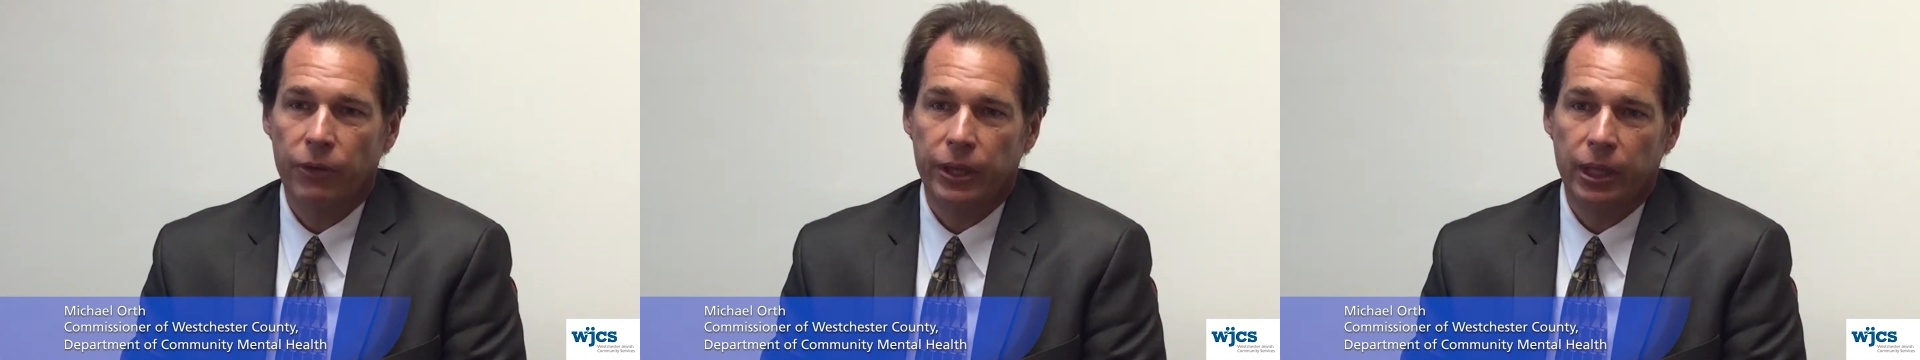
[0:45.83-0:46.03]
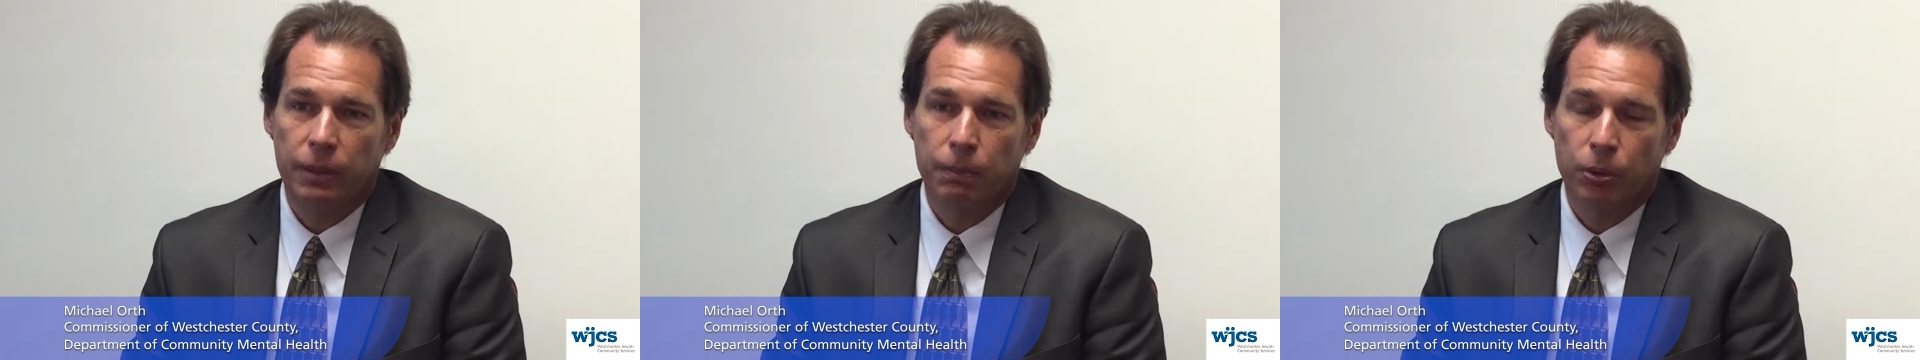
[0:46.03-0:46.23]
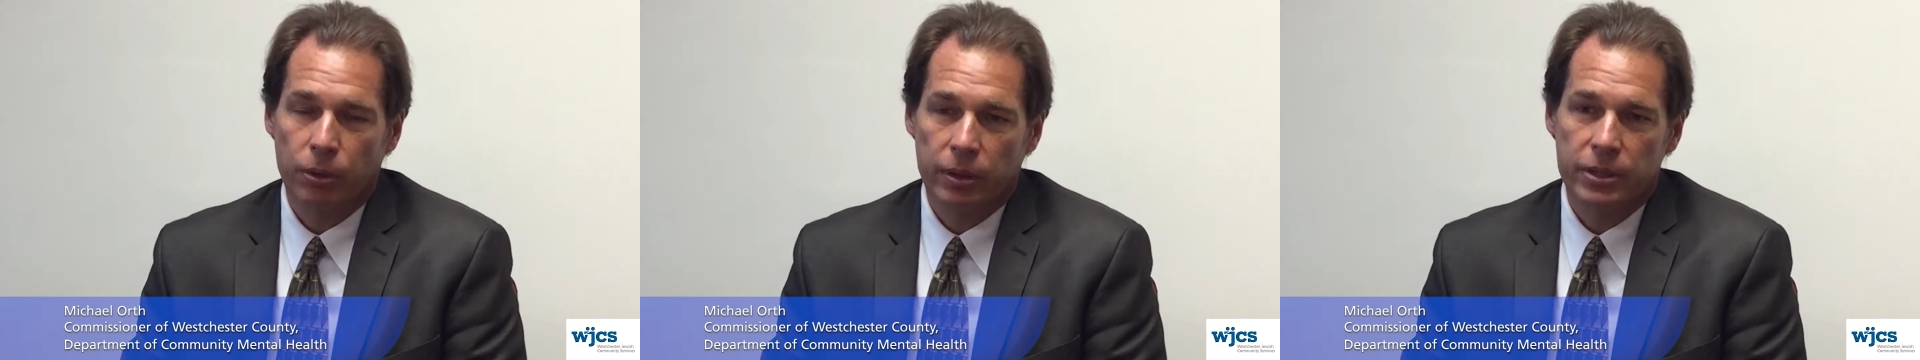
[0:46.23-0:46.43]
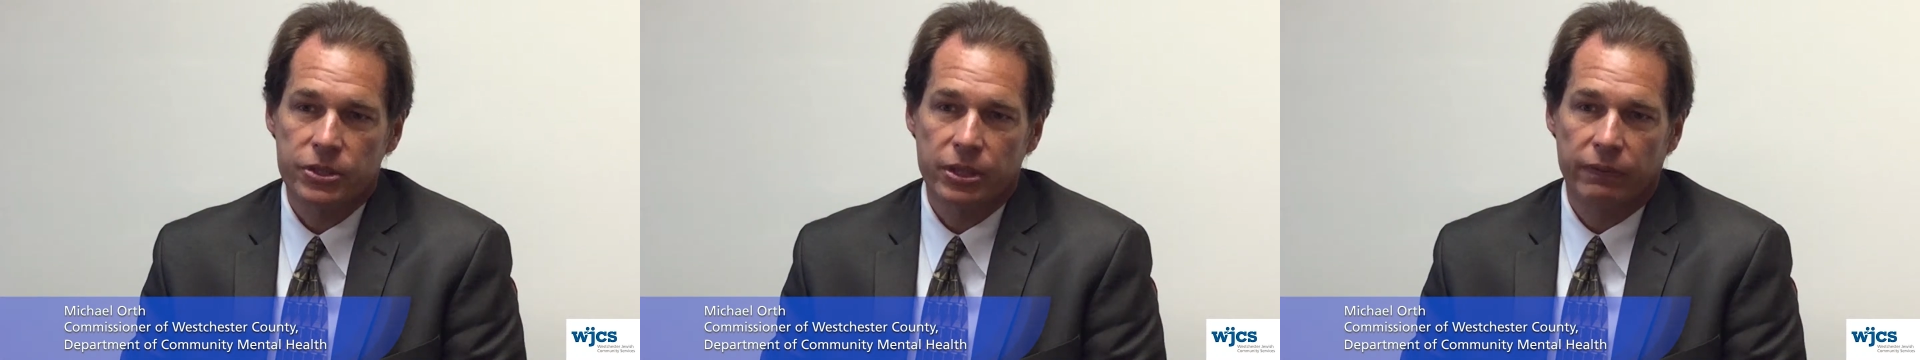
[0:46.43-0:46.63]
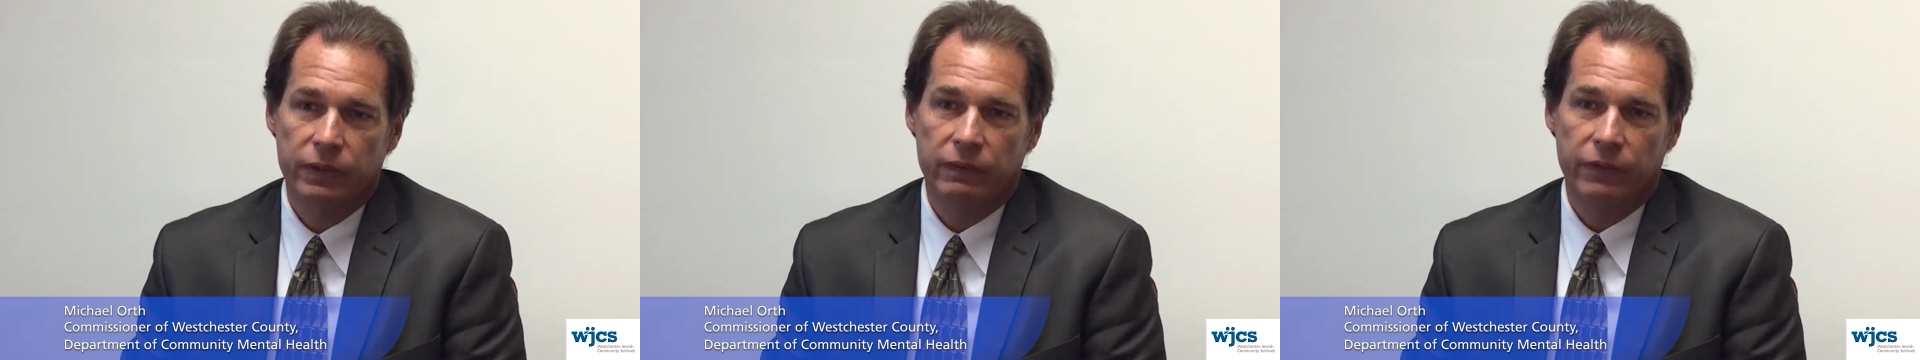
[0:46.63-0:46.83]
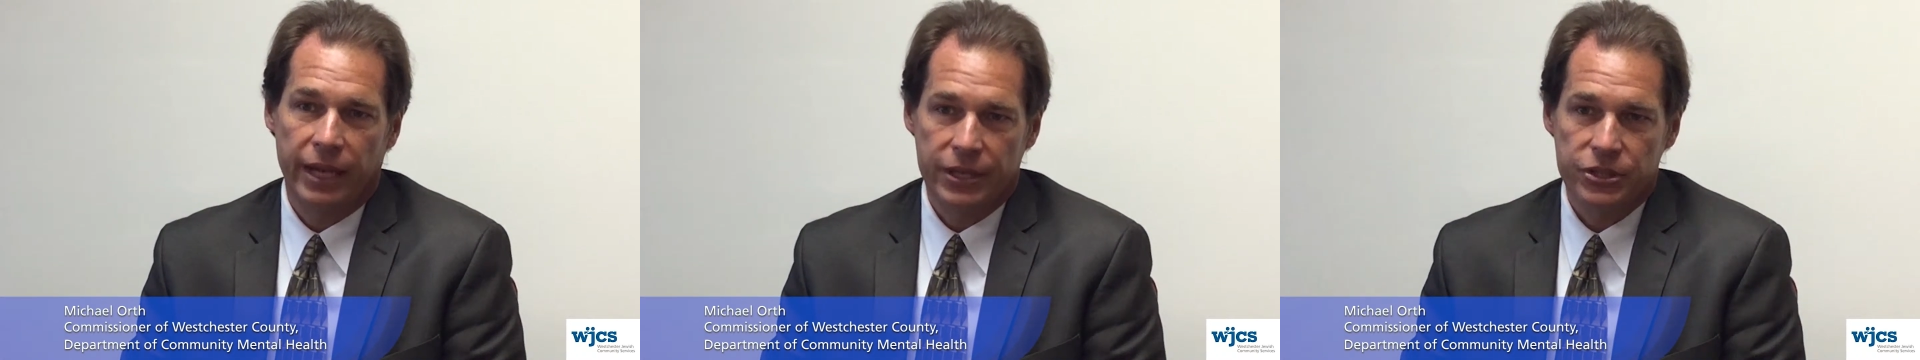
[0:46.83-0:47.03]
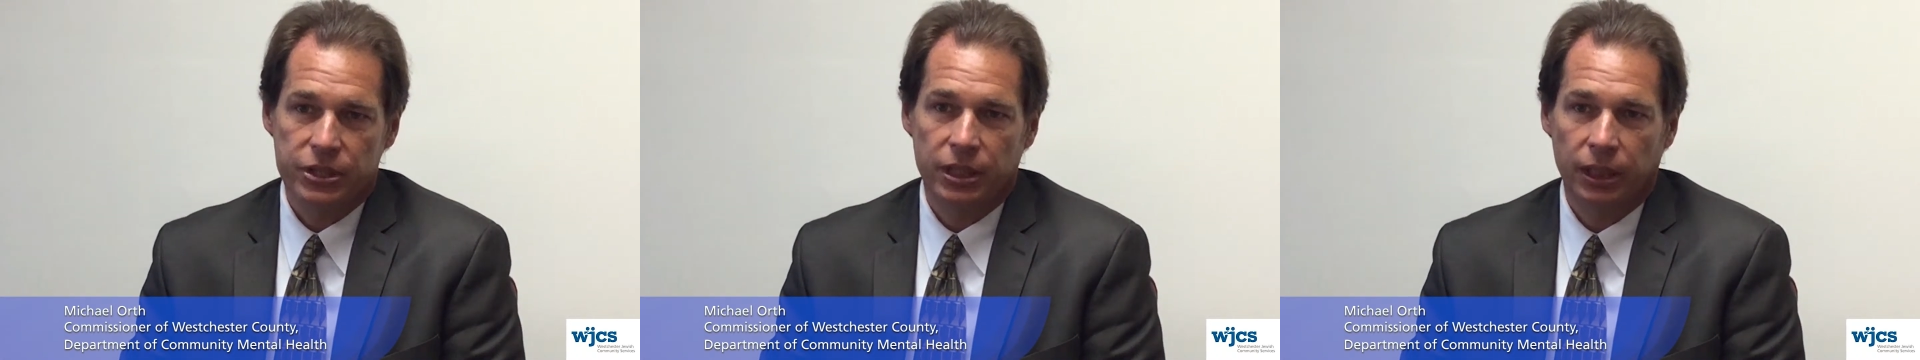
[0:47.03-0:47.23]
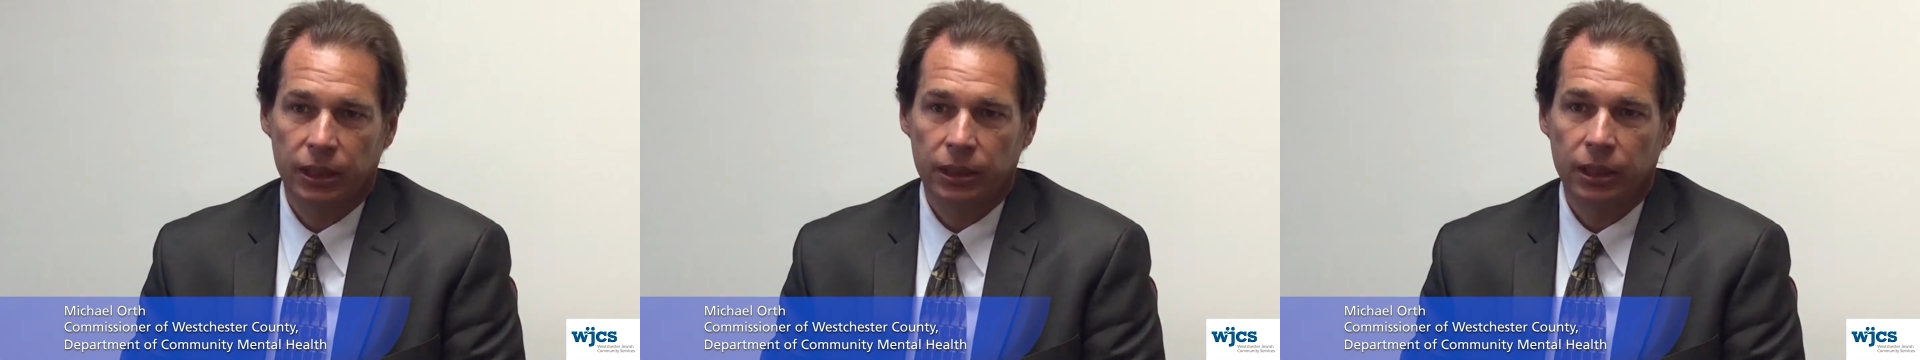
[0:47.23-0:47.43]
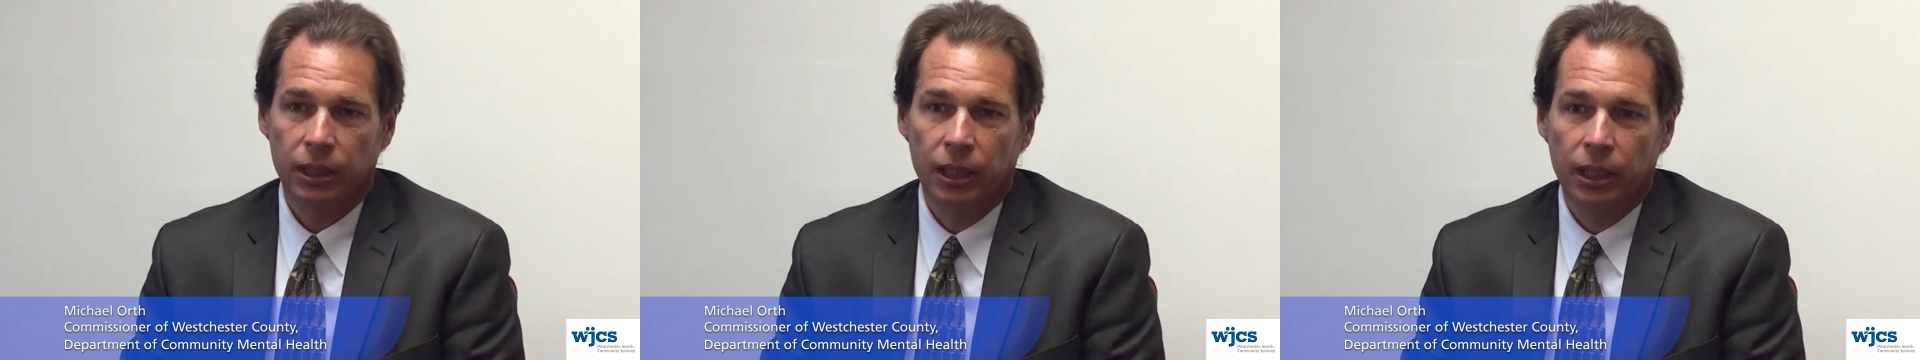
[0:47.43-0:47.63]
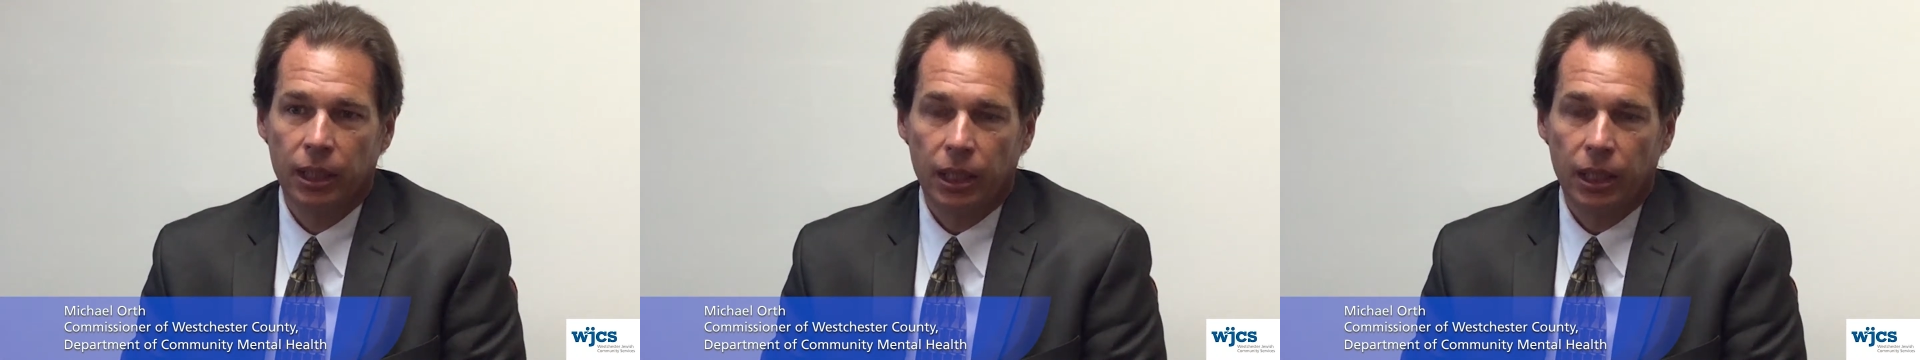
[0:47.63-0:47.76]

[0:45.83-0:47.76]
the importance of investing